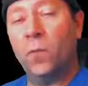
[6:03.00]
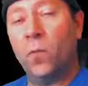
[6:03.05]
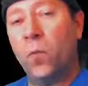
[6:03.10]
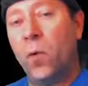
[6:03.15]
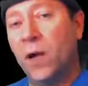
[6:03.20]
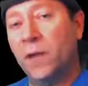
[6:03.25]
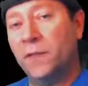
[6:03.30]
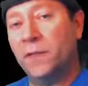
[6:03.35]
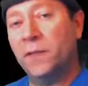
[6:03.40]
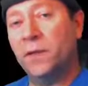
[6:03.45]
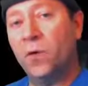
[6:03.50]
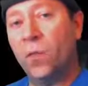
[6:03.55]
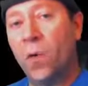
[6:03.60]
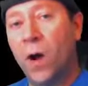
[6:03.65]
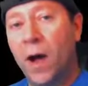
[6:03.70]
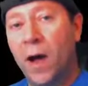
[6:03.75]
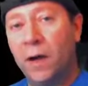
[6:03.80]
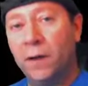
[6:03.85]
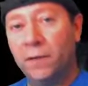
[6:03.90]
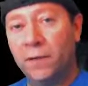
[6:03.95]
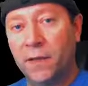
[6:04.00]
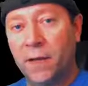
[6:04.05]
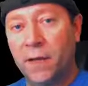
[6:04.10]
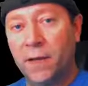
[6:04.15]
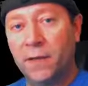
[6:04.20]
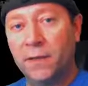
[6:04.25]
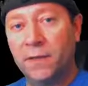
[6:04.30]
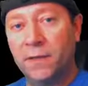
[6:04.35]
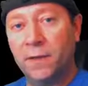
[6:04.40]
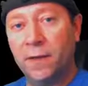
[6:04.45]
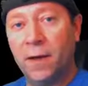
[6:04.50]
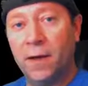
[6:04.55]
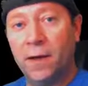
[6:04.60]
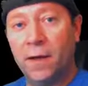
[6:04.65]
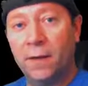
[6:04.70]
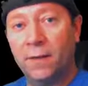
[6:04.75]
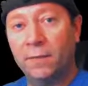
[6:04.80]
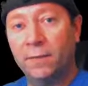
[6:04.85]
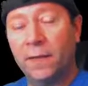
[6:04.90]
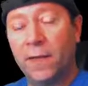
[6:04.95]
once in a while does
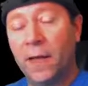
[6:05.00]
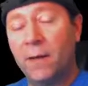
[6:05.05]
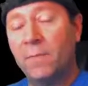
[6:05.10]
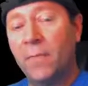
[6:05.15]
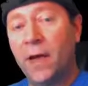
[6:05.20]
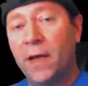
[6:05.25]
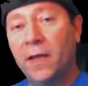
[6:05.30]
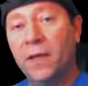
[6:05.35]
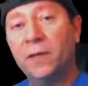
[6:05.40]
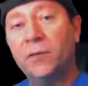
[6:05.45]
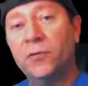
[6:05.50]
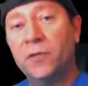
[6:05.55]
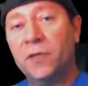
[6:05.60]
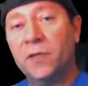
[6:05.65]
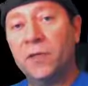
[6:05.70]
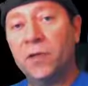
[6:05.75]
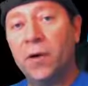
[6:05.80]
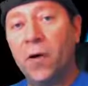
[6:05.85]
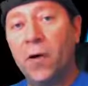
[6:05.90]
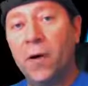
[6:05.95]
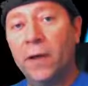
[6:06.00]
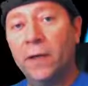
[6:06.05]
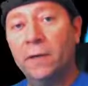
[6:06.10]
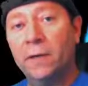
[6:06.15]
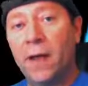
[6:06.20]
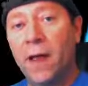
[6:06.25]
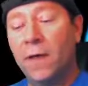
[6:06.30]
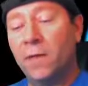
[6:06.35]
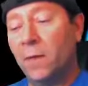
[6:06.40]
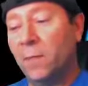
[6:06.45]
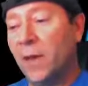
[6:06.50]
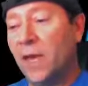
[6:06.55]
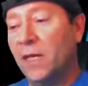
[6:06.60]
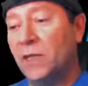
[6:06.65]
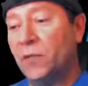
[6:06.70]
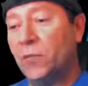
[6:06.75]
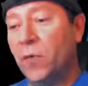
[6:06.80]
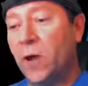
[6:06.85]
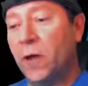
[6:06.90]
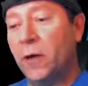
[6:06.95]
get my interest going. And the
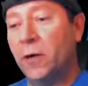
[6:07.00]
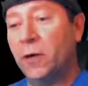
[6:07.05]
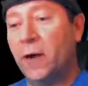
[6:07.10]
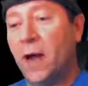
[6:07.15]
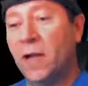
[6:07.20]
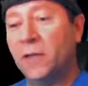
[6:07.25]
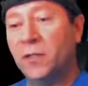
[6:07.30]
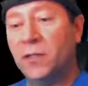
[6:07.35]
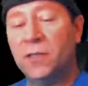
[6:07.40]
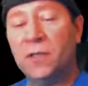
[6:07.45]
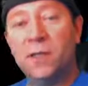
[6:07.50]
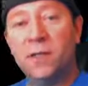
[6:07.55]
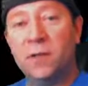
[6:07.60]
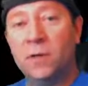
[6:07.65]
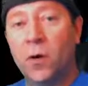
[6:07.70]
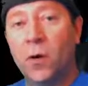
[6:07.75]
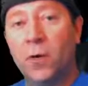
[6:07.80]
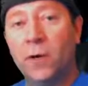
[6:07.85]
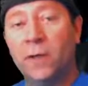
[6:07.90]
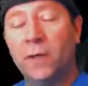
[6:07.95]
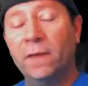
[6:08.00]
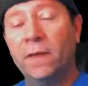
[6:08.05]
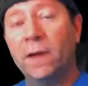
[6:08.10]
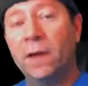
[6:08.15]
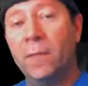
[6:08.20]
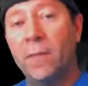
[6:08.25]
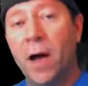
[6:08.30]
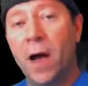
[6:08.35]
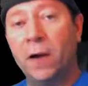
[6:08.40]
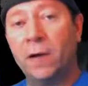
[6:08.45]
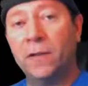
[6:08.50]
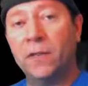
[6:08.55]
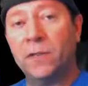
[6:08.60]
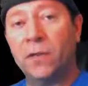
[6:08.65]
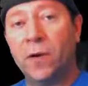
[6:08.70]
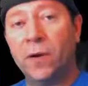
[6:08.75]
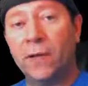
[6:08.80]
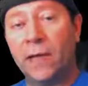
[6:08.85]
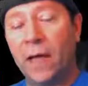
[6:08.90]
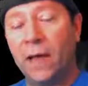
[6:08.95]
Maze Runner, I just didn't know anything about it,
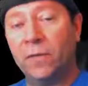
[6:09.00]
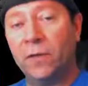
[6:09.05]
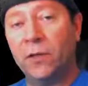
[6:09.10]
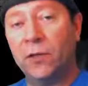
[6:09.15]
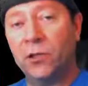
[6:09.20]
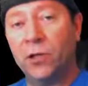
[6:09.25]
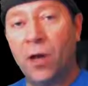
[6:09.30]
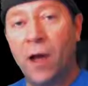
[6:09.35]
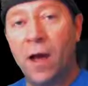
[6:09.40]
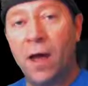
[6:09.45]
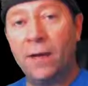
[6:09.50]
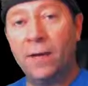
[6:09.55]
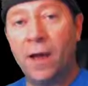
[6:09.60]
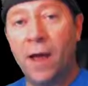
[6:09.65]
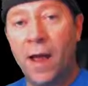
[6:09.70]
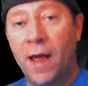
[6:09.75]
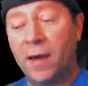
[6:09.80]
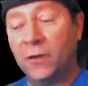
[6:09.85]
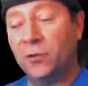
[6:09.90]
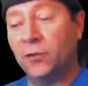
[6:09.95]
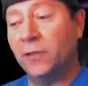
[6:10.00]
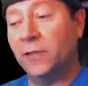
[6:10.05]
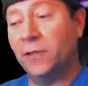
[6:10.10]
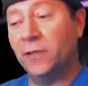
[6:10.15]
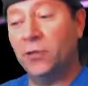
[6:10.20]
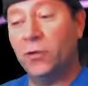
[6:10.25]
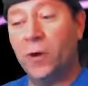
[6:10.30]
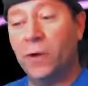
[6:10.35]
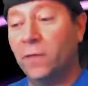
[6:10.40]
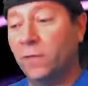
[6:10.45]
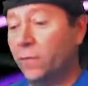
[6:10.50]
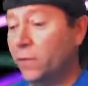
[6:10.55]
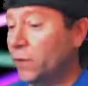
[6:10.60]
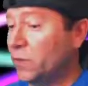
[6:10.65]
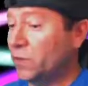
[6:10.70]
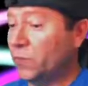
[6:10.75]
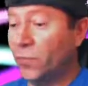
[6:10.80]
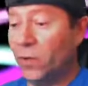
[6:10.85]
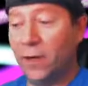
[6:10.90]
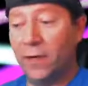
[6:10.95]
so I gave it a shot. I actually enjoyed the
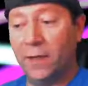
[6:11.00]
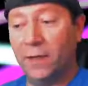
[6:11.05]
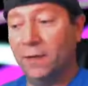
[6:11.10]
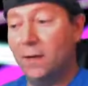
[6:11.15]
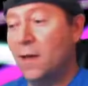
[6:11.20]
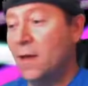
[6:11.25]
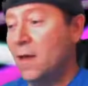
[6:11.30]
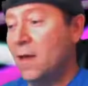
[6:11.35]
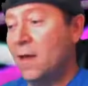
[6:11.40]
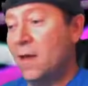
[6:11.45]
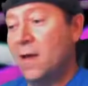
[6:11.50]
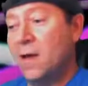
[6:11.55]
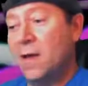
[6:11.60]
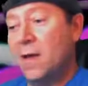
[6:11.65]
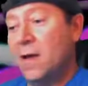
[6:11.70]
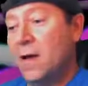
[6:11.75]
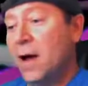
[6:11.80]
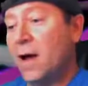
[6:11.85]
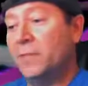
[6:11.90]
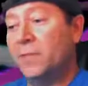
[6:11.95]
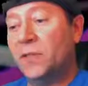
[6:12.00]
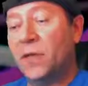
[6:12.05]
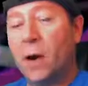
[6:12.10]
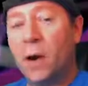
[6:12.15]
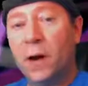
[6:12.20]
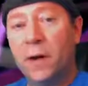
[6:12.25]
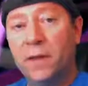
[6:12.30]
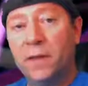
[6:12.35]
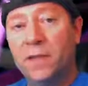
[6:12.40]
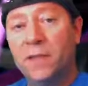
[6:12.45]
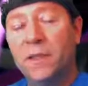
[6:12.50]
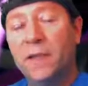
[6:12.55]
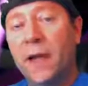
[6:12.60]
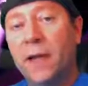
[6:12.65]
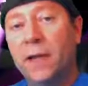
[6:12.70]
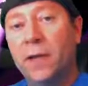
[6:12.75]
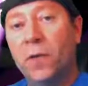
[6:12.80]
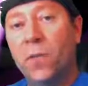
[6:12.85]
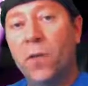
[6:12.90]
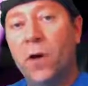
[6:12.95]
first one, and I'm sorry, the
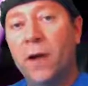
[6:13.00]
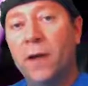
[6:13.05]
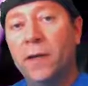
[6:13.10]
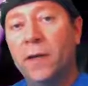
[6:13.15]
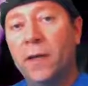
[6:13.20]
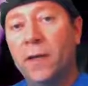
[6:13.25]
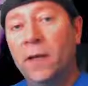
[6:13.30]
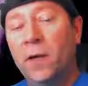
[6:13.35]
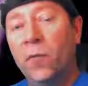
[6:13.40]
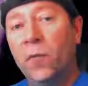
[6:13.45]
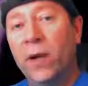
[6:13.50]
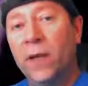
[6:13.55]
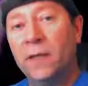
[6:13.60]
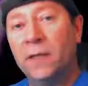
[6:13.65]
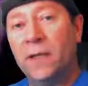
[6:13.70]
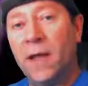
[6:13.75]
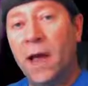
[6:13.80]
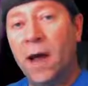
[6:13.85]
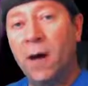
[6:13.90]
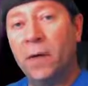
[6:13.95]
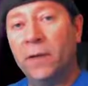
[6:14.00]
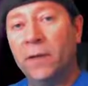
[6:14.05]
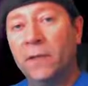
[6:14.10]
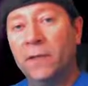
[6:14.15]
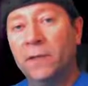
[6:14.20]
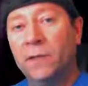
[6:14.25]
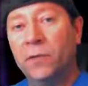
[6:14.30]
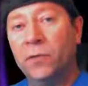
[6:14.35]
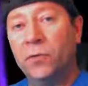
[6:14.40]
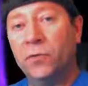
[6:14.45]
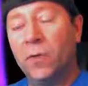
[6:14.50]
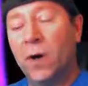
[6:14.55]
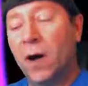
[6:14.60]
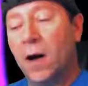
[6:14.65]
second one, it went down into